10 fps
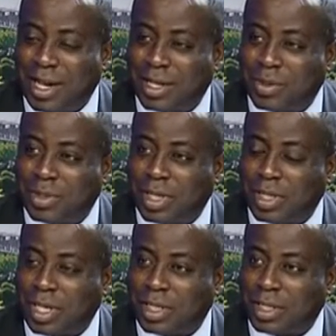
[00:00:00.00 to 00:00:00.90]
I don't
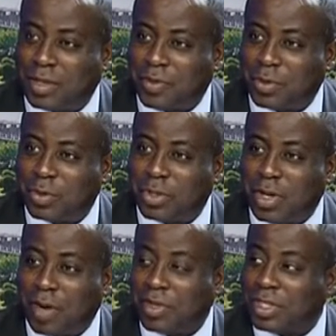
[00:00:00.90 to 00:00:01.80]
think that uh, if you talk to
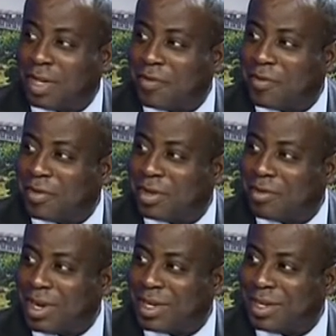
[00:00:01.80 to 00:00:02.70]
your average South African
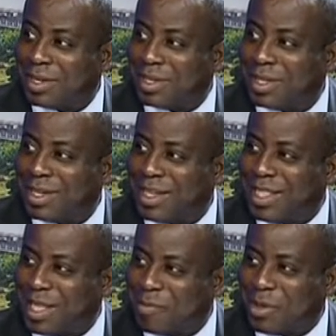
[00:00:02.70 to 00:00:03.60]
right now, they're,
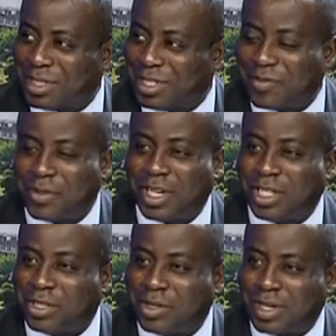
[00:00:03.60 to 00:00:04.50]
they're positive on
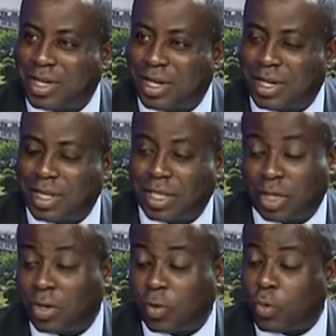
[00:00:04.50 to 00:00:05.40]
Nigeria. Uh, there's
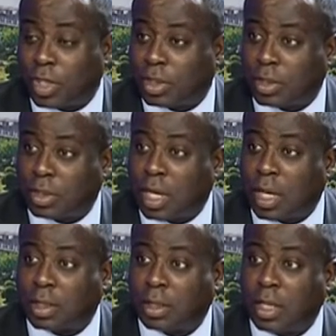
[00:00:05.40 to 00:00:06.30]
a lot of questions
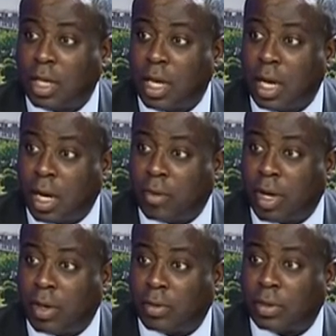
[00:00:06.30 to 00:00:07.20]
asked
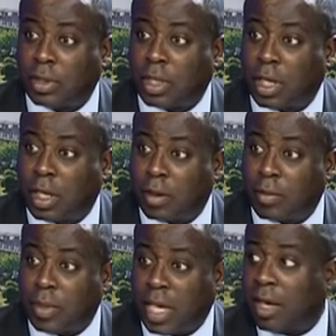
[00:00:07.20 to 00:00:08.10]
around um,
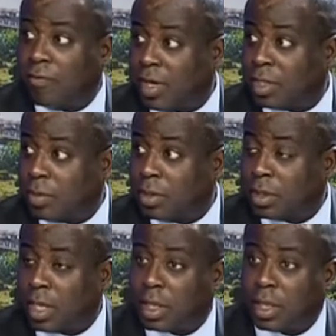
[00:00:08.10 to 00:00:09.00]
their
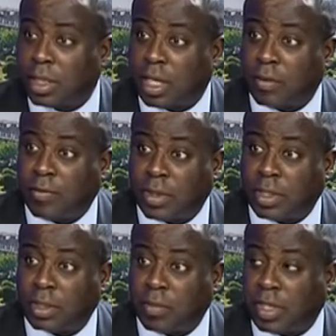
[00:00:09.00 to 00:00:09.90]
investments. I think they feel
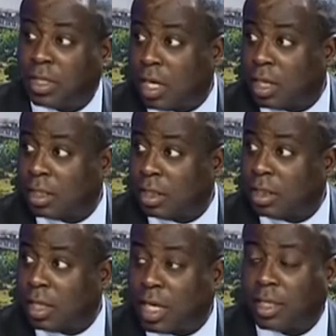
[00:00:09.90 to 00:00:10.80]
it's been
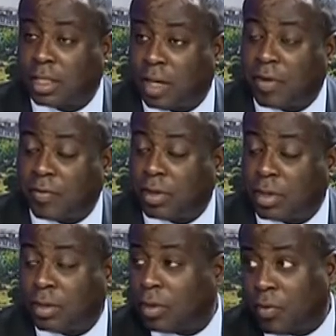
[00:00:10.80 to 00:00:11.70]
targeted at South
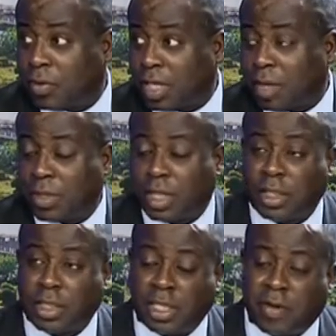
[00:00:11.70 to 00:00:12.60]
Africans. Obviously, MTN
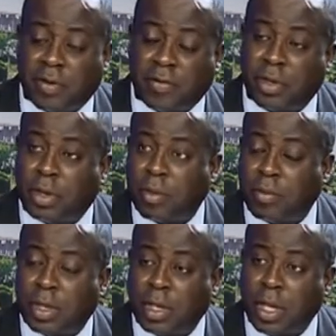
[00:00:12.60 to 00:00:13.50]
is a South African
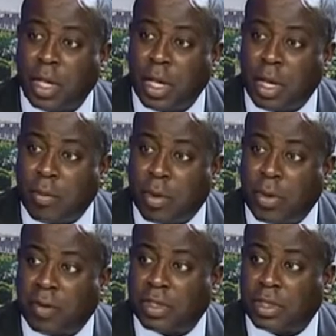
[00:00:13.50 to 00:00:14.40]
company. But
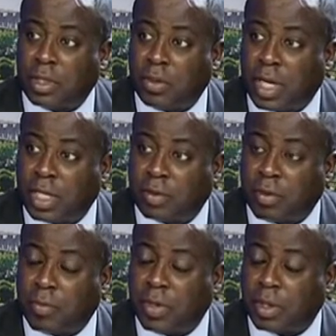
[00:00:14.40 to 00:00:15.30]
we have to look at this
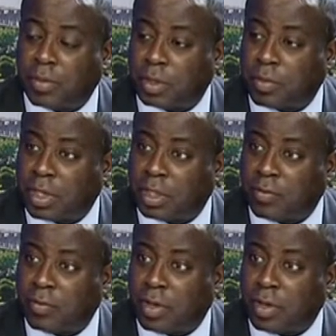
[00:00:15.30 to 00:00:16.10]
from a bigger perspective.